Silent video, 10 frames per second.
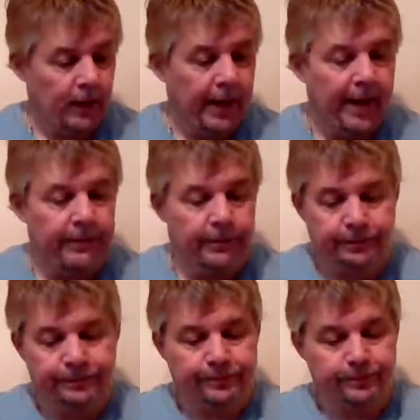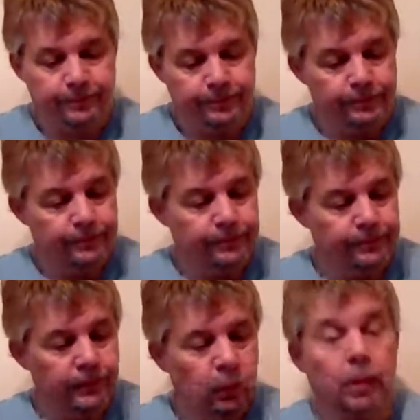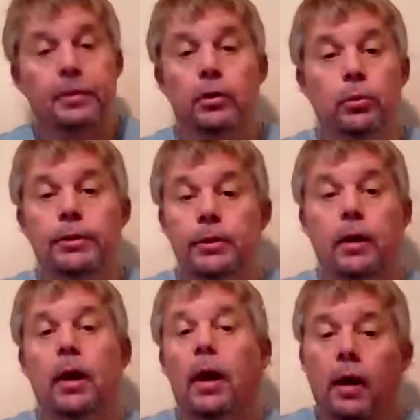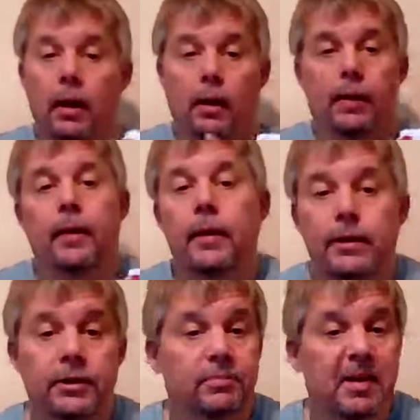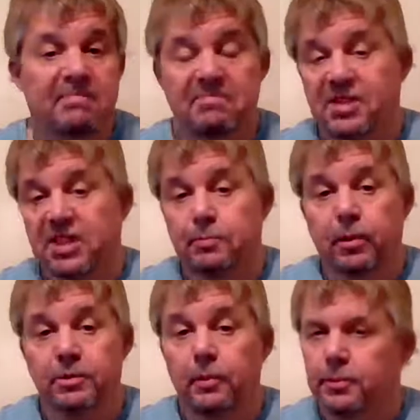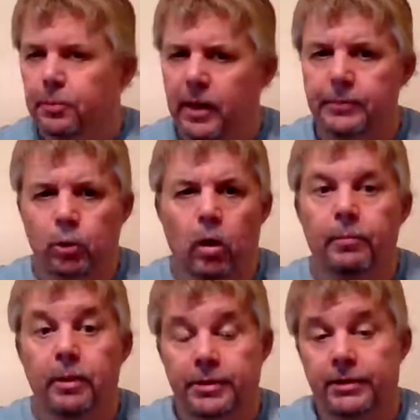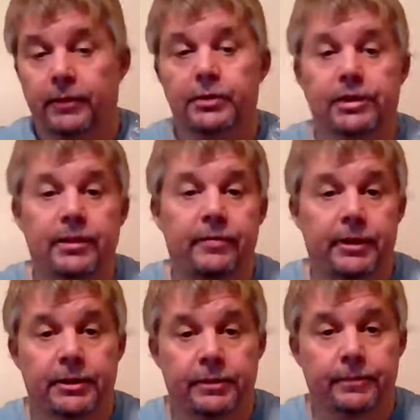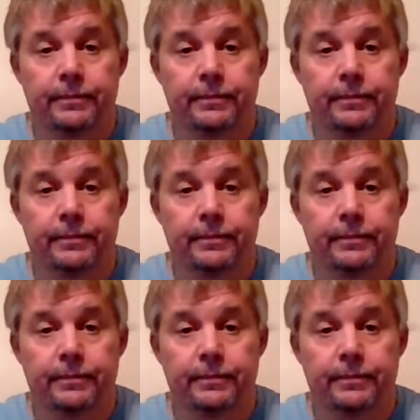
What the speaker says: And what I'm going to do is, this has been 6+ months, perhaps 12 months since I received this.